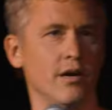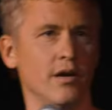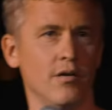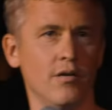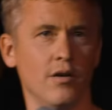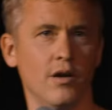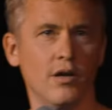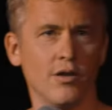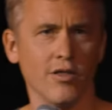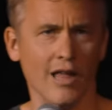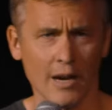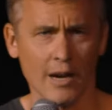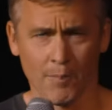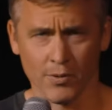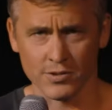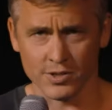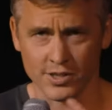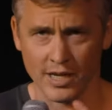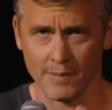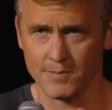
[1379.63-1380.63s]
you know? A lot of
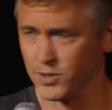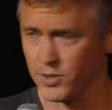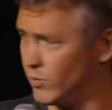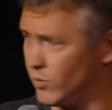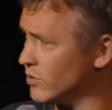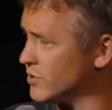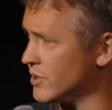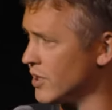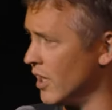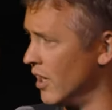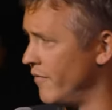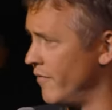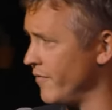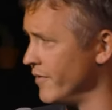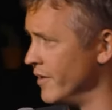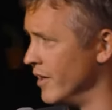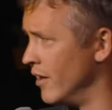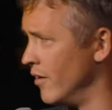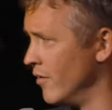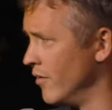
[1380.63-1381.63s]
perceptual stuff,
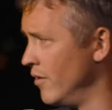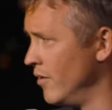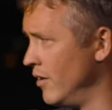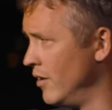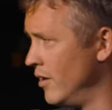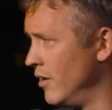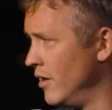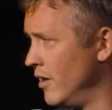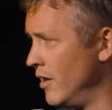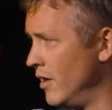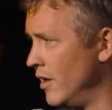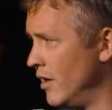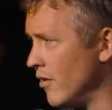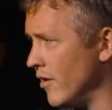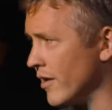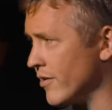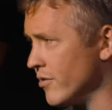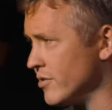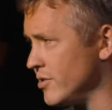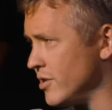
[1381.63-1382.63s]
you know?
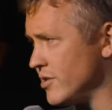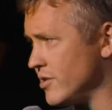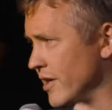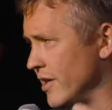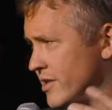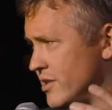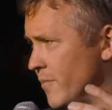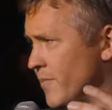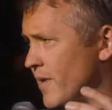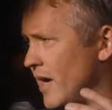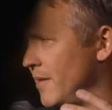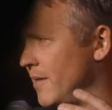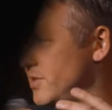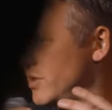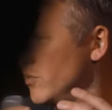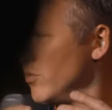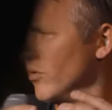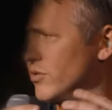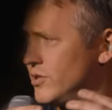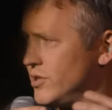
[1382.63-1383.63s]
Like there's just like
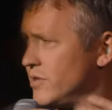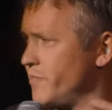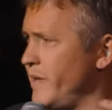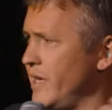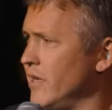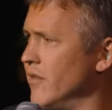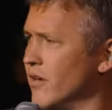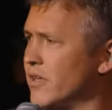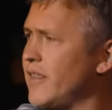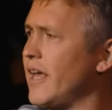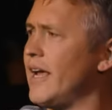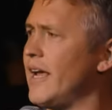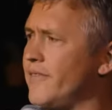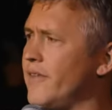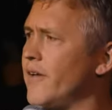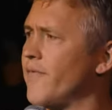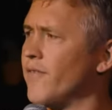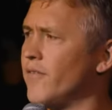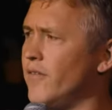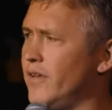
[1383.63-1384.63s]
sometimes you will just be looked at
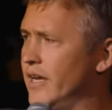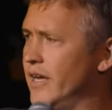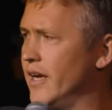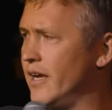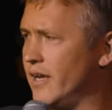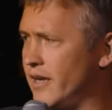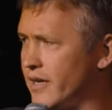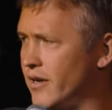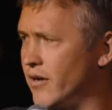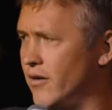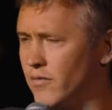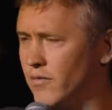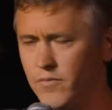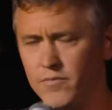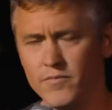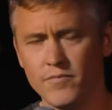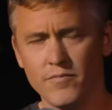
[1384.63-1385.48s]
differently, and I you know